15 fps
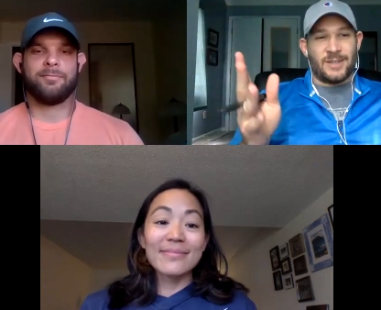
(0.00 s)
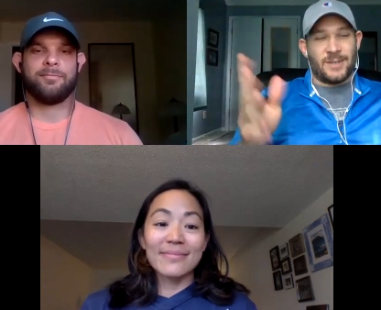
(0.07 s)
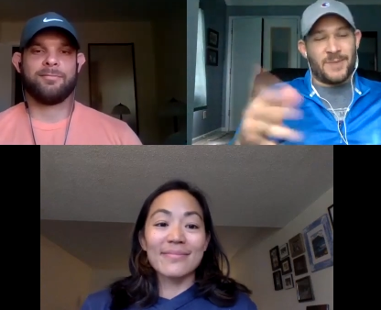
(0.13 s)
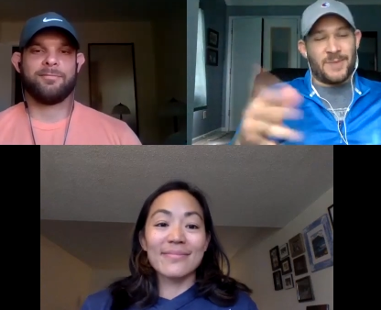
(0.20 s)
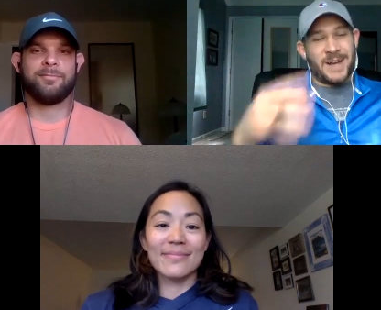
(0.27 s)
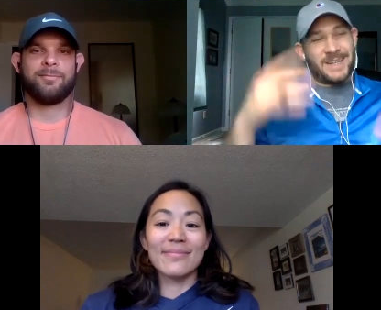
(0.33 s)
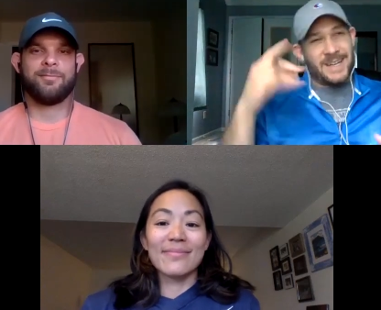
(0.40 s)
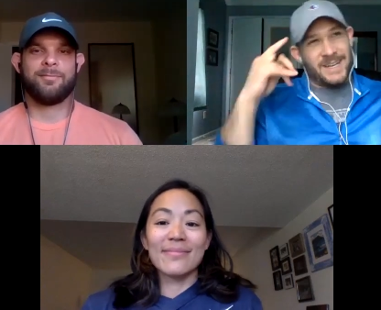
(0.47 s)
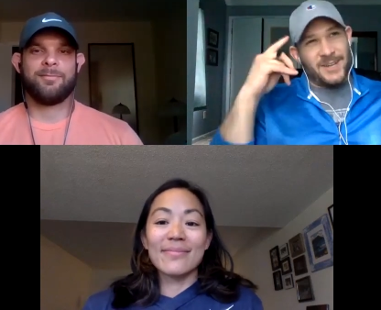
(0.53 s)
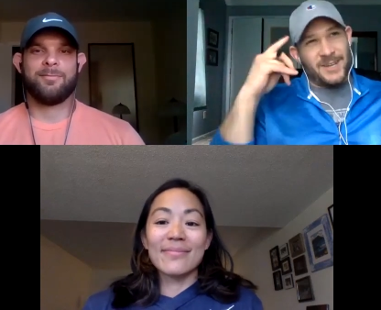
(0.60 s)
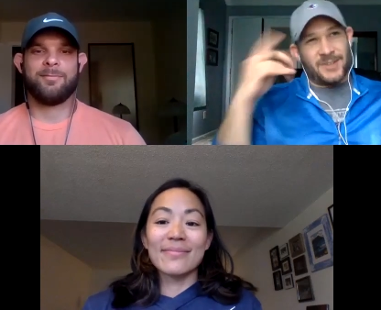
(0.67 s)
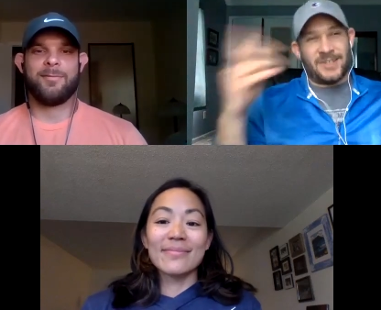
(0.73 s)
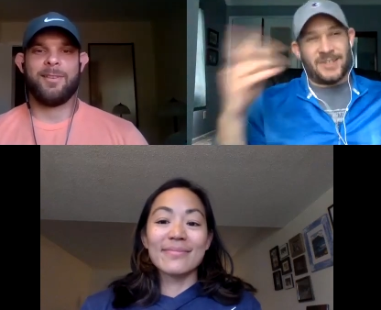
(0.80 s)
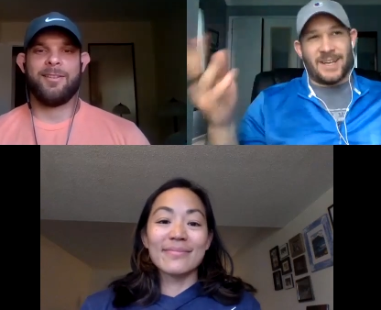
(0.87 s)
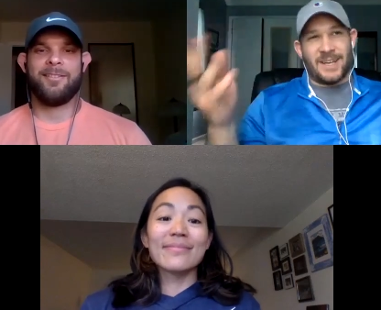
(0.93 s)
Speaker 1: It might take you
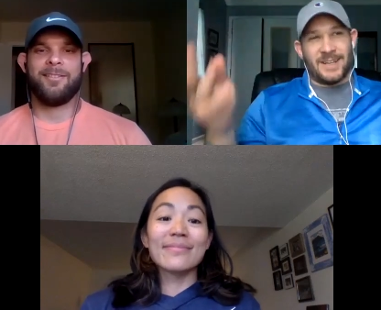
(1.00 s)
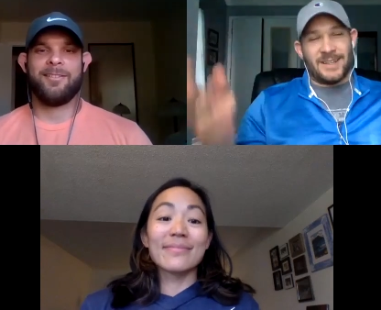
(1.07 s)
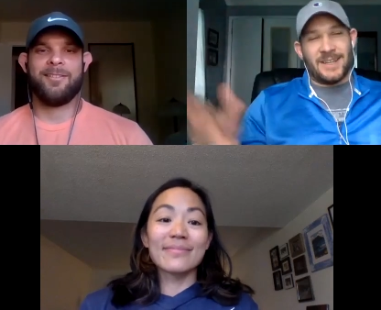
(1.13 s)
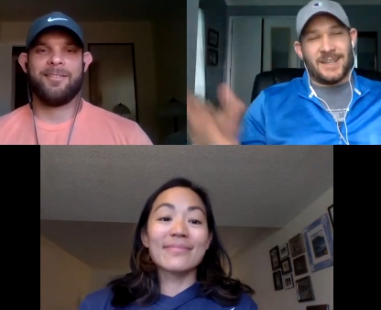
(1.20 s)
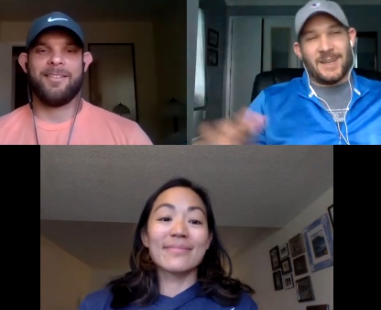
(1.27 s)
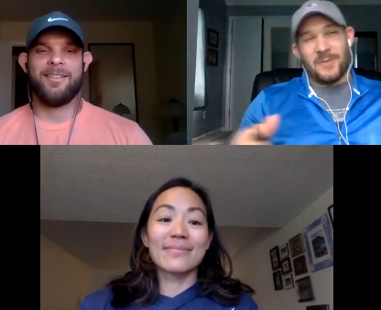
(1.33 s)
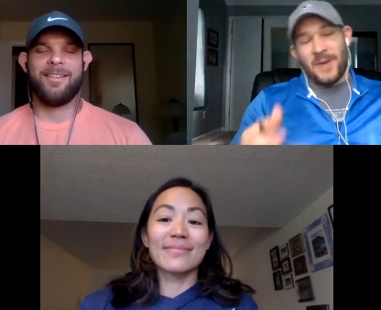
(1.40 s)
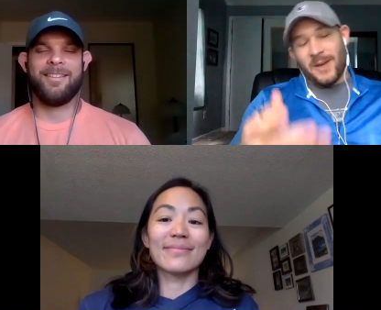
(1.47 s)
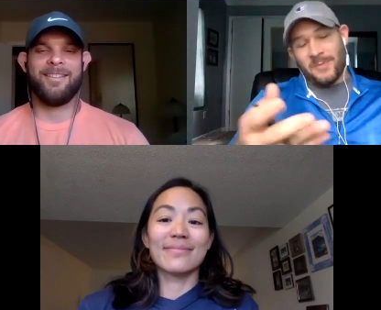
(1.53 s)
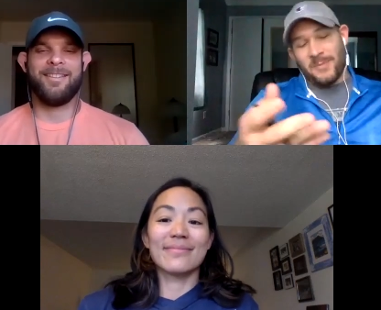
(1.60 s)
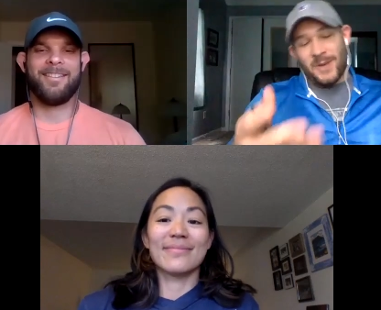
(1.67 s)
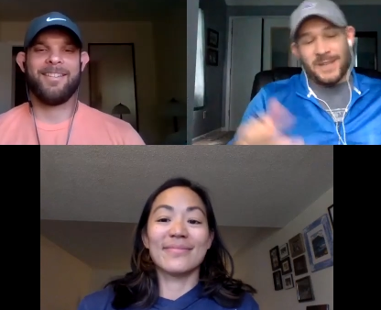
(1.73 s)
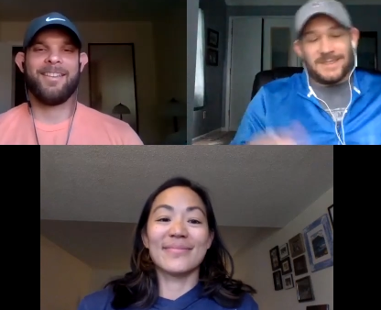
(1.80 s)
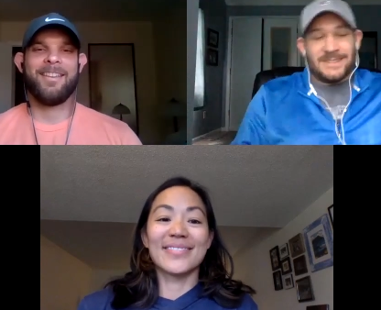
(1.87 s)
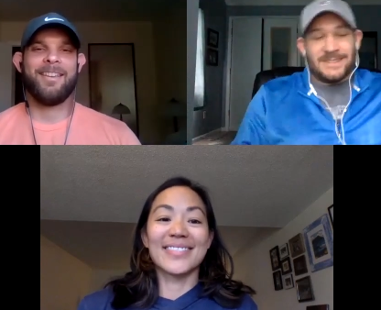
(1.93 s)
a second to think about,
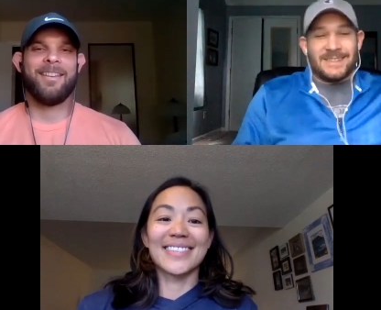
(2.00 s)
but